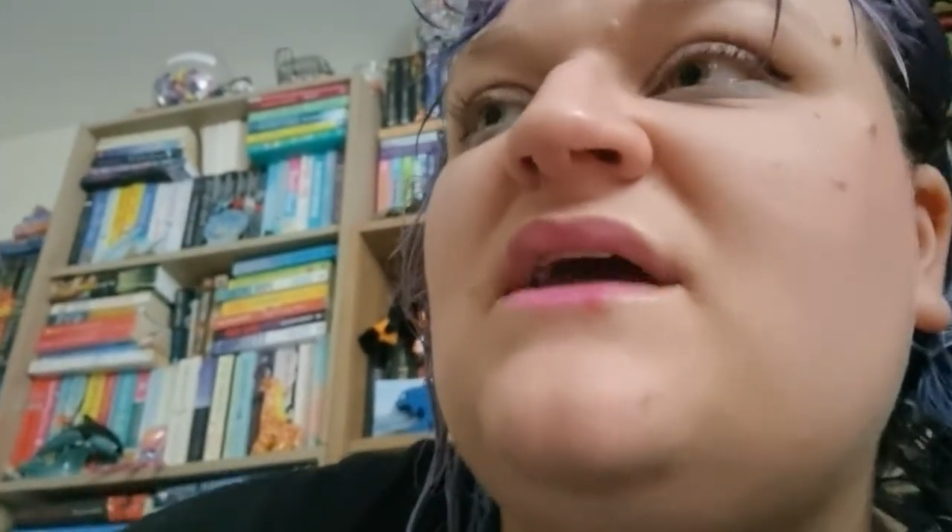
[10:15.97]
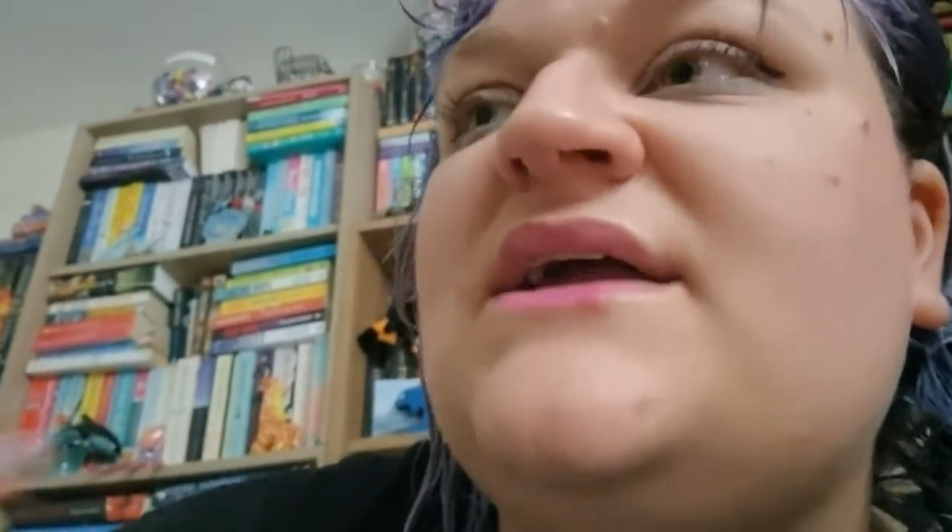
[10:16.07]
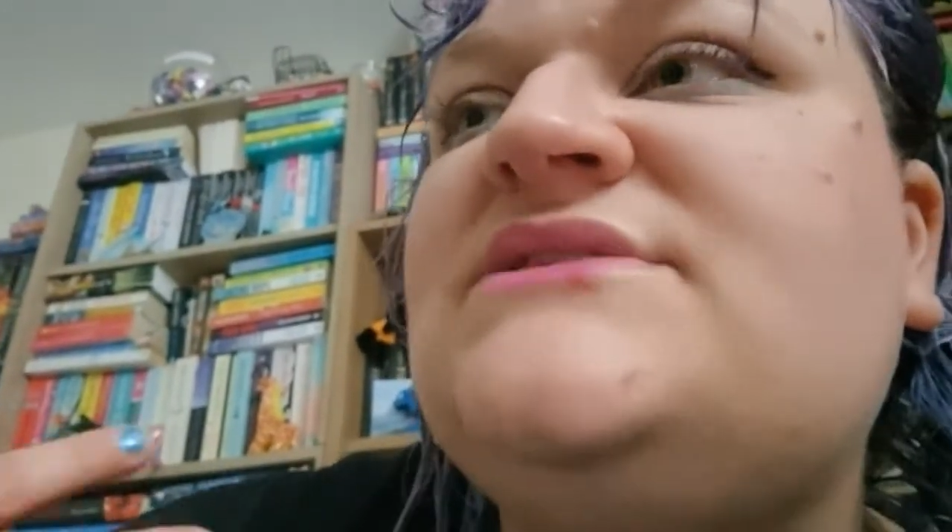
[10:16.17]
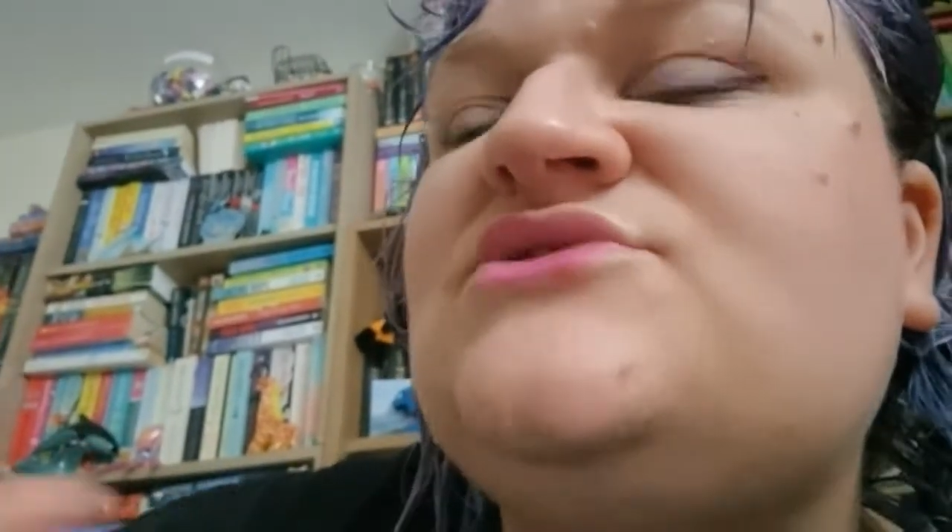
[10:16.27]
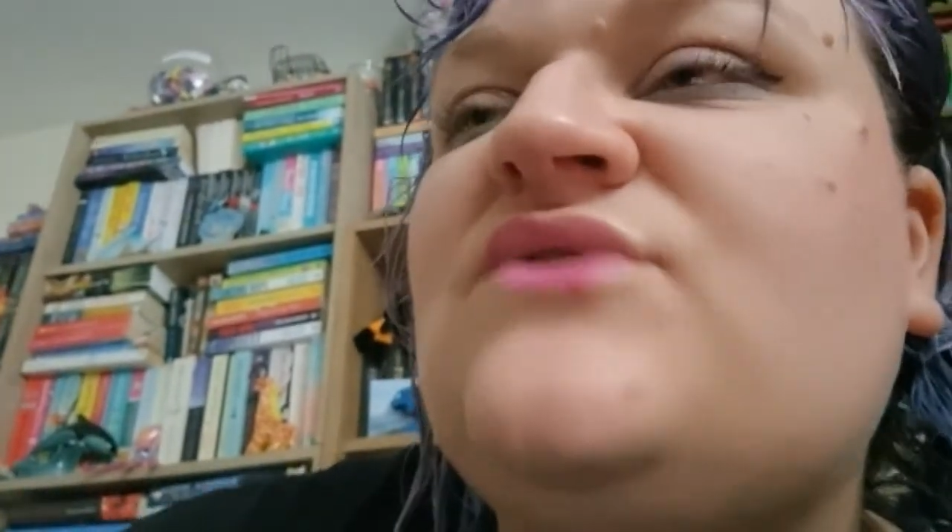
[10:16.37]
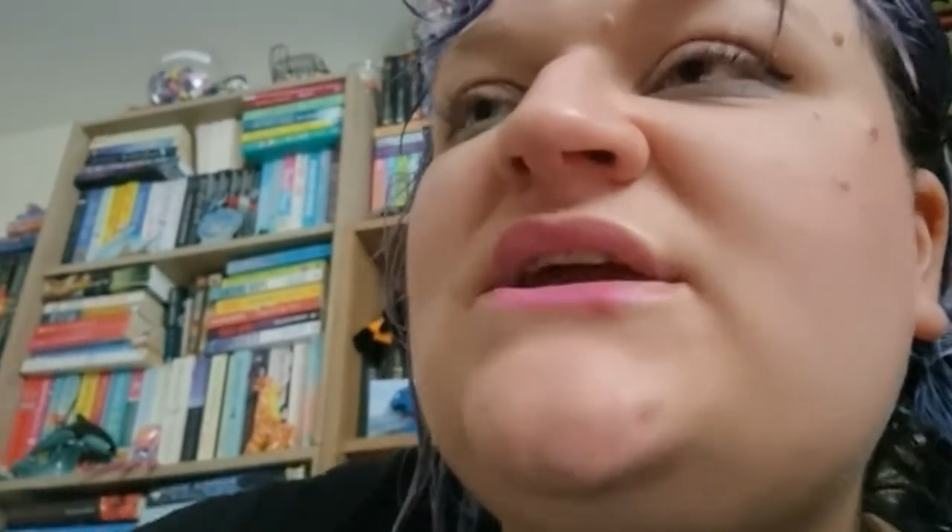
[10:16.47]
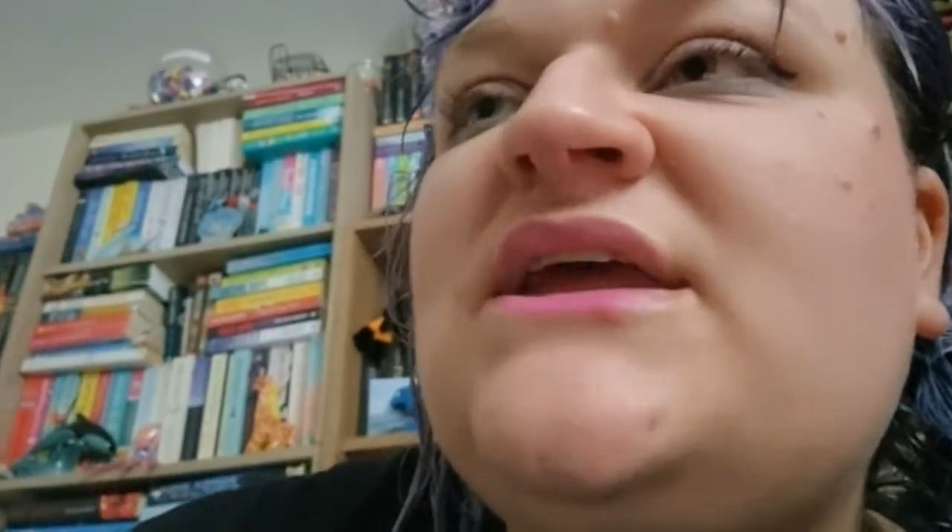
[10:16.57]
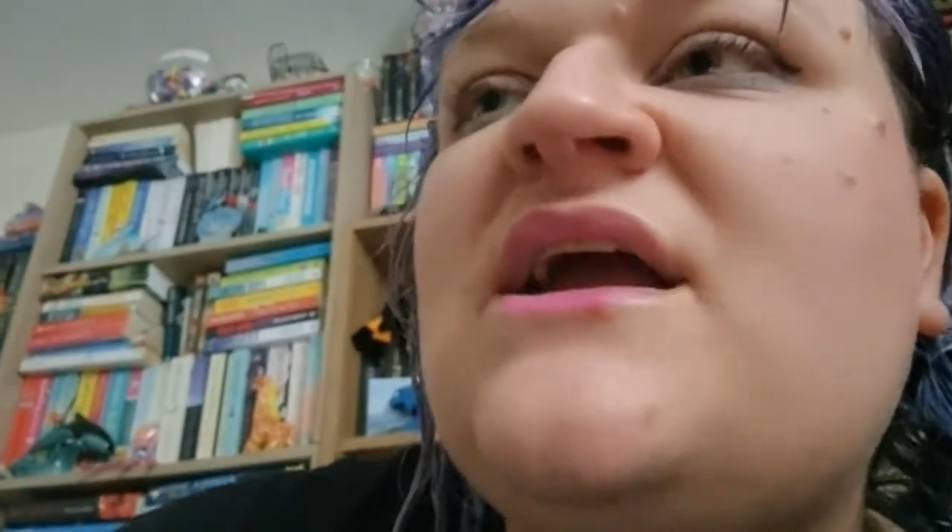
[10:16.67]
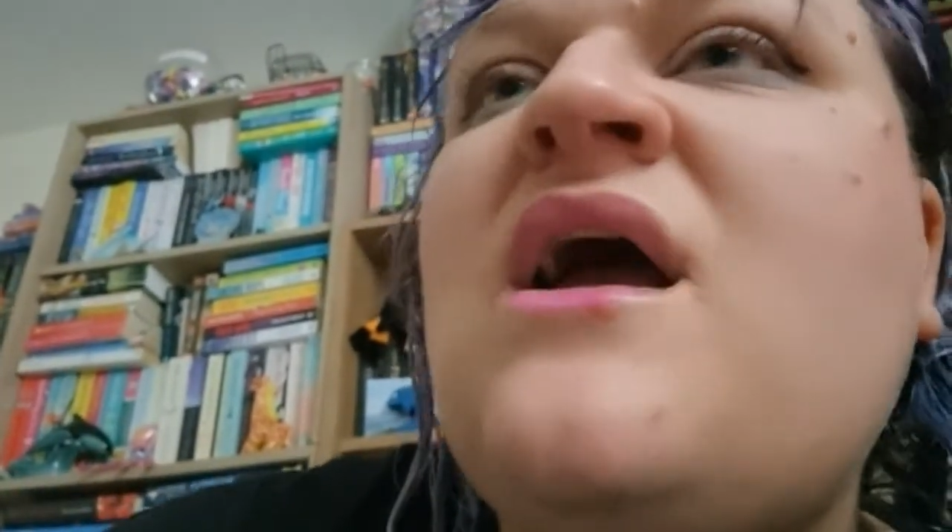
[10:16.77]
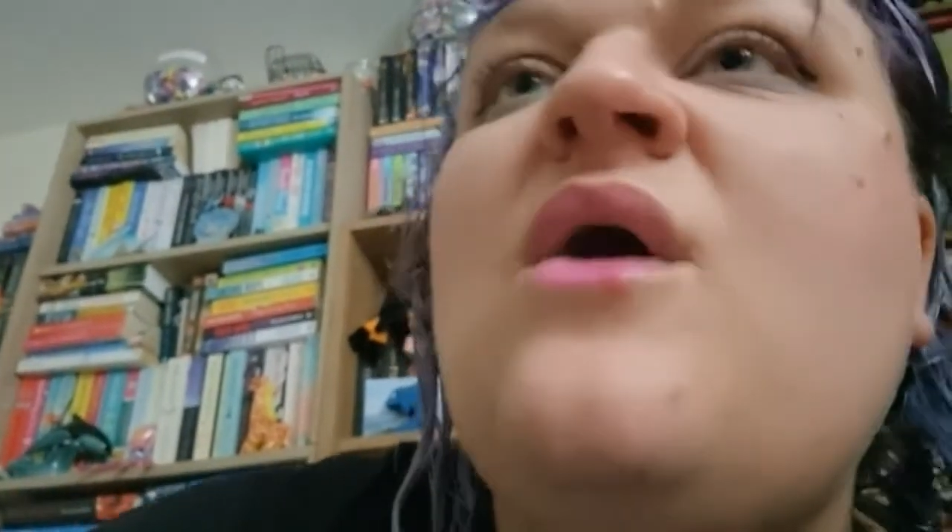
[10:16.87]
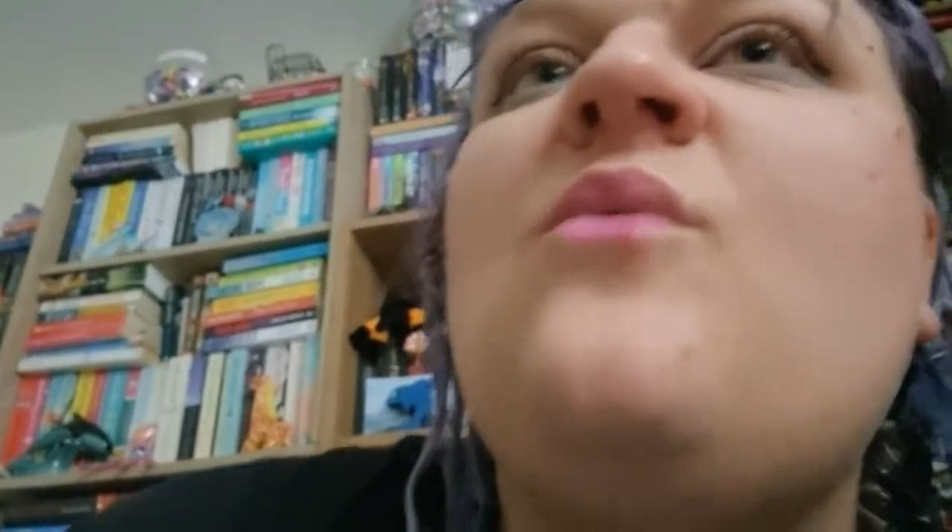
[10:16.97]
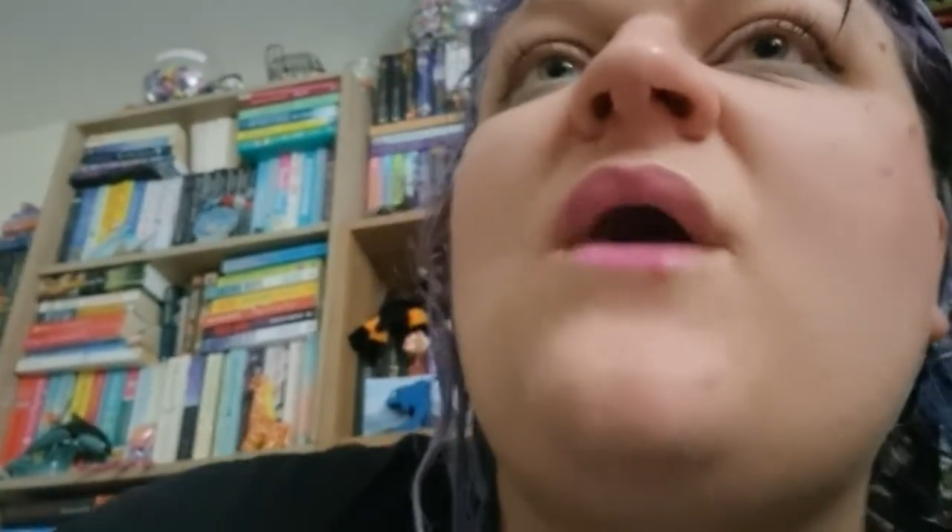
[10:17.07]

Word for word: like screening